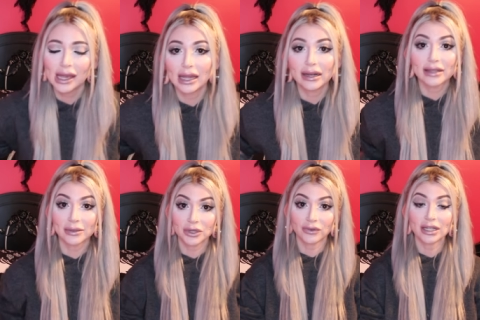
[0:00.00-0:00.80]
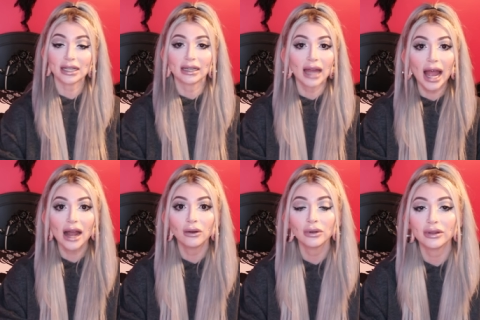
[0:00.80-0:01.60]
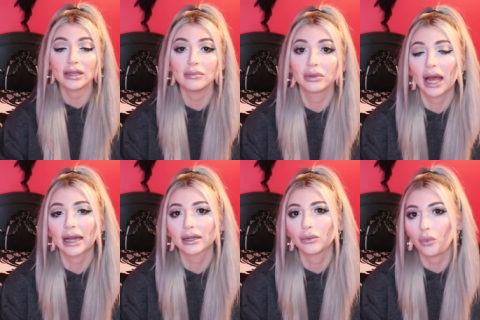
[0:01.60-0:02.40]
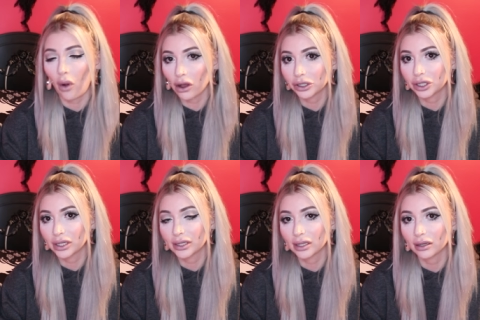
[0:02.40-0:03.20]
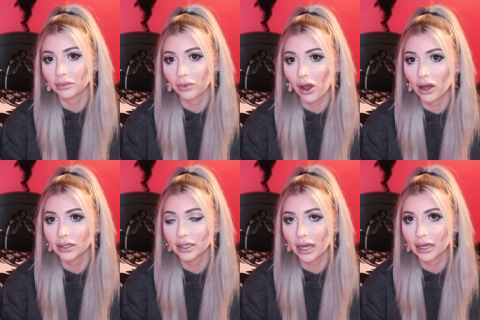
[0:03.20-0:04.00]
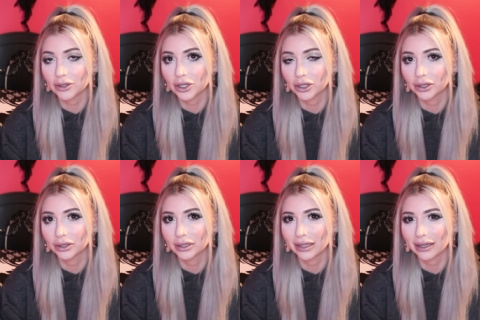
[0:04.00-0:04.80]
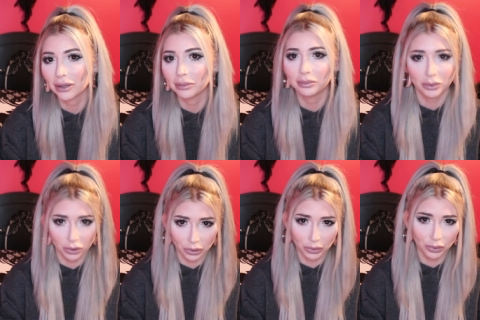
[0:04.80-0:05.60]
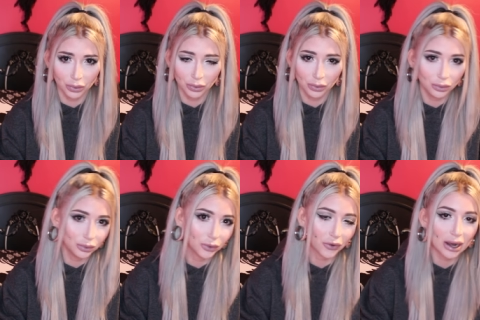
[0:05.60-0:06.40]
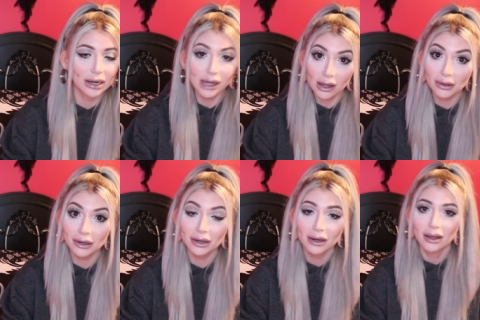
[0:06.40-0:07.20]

and as I was rinsing it out, the black washed into the blonde and turned like a blue-gray color.